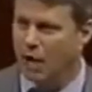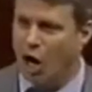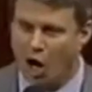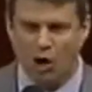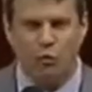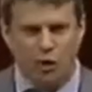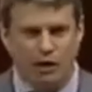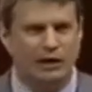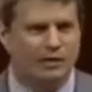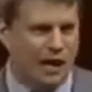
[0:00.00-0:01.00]

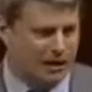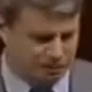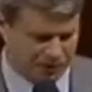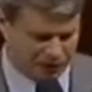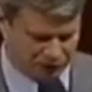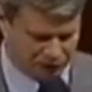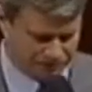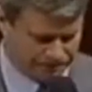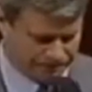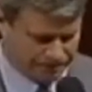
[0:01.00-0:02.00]
hardworking taxpayers.
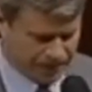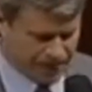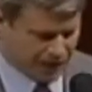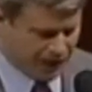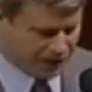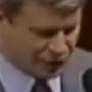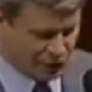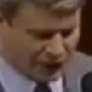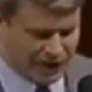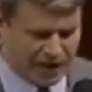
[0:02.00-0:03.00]
It's
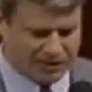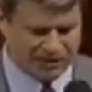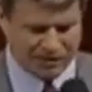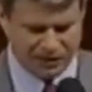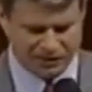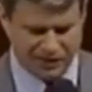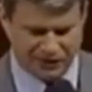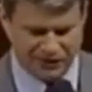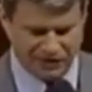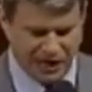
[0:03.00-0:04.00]
only common sense that these